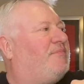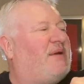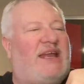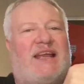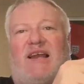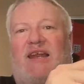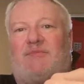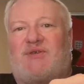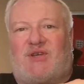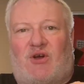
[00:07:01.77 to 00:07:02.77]

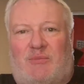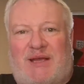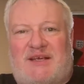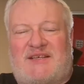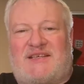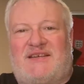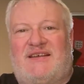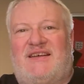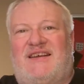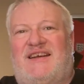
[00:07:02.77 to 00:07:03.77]
Eclipse Comics.
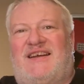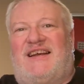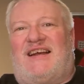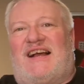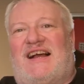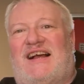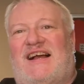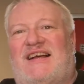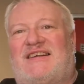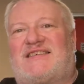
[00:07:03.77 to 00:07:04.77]

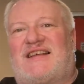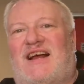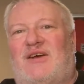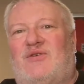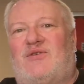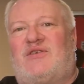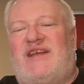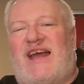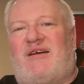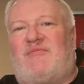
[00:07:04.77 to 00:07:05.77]
So
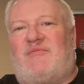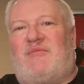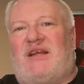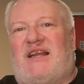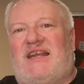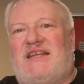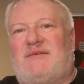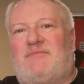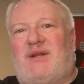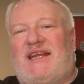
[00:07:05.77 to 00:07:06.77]
yeah,
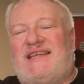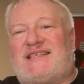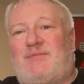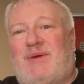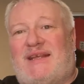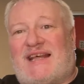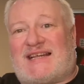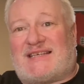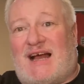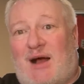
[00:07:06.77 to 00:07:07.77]
pleased to pick
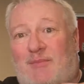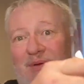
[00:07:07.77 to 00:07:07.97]
that up.